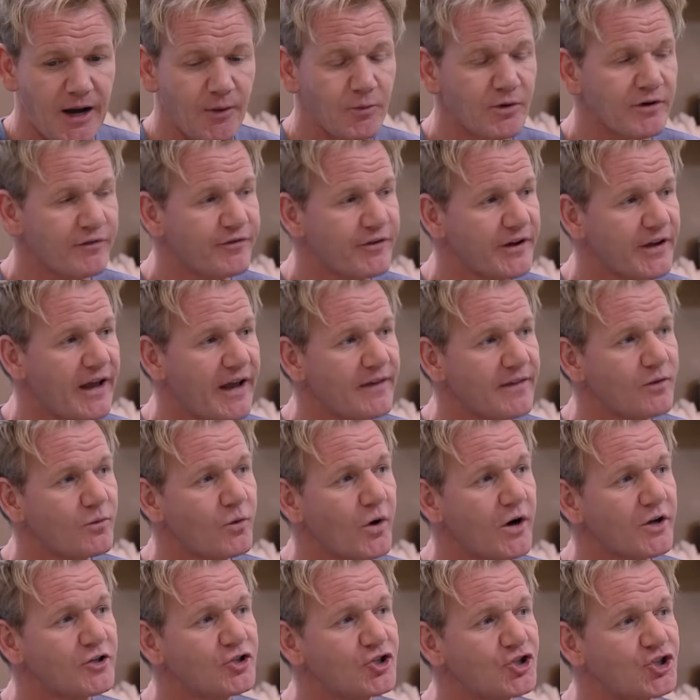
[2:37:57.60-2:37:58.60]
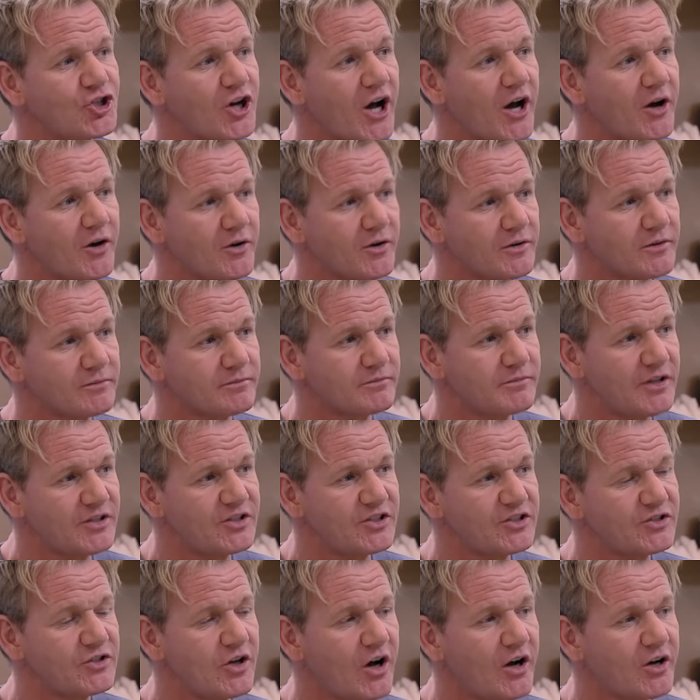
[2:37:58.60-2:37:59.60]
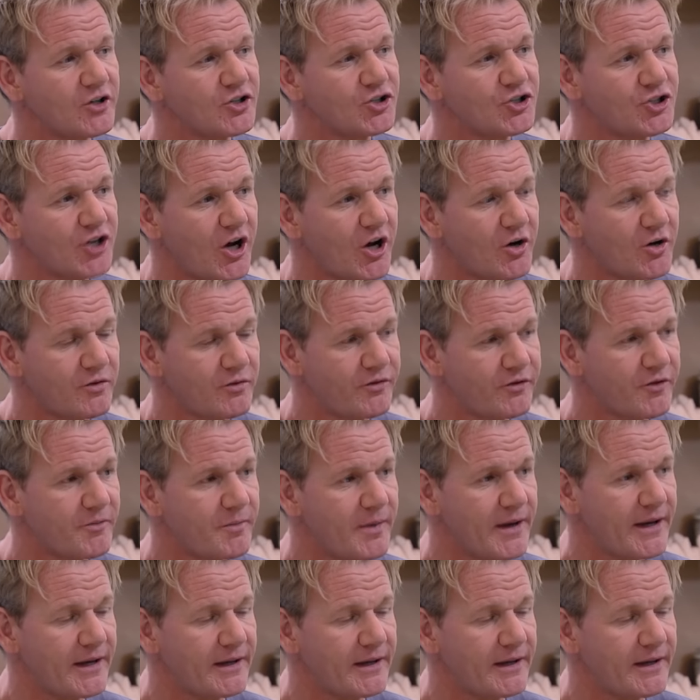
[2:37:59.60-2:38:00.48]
I want to forget the word show. This is not a show for me.